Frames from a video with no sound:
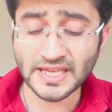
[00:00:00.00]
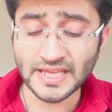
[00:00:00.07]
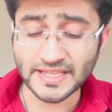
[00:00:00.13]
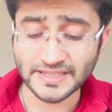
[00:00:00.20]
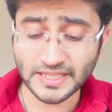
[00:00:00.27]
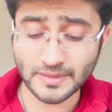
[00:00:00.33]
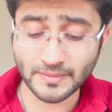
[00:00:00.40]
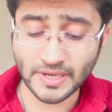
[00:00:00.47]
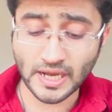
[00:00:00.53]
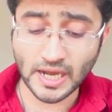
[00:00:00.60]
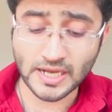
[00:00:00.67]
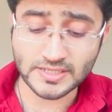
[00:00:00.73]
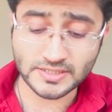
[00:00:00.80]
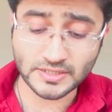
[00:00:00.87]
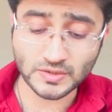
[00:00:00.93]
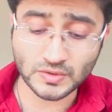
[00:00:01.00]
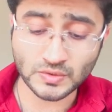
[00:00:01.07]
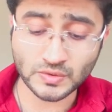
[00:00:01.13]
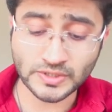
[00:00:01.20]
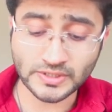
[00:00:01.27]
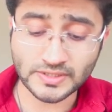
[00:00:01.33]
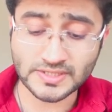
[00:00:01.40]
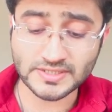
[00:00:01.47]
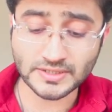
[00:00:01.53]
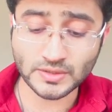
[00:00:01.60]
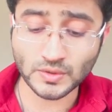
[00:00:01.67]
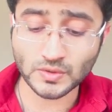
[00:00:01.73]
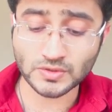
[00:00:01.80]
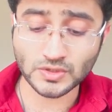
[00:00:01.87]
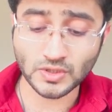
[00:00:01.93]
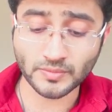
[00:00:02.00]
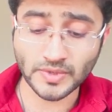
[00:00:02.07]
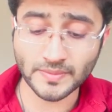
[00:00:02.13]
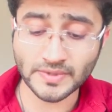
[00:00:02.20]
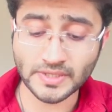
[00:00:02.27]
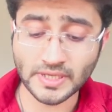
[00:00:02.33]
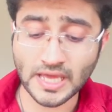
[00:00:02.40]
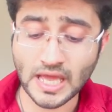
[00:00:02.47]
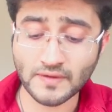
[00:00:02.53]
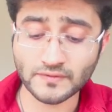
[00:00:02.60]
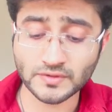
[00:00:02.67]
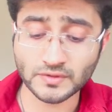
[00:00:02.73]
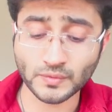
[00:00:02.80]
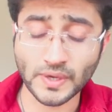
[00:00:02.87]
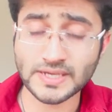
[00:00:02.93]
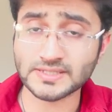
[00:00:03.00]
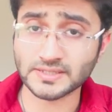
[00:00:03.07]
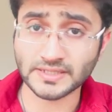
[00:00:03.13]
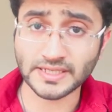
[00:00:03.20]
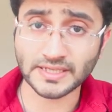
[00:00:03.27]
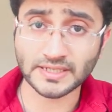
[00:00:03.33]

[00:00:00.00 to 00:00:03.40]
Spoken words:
they may ask you to increase the dose or maybe have twice a day.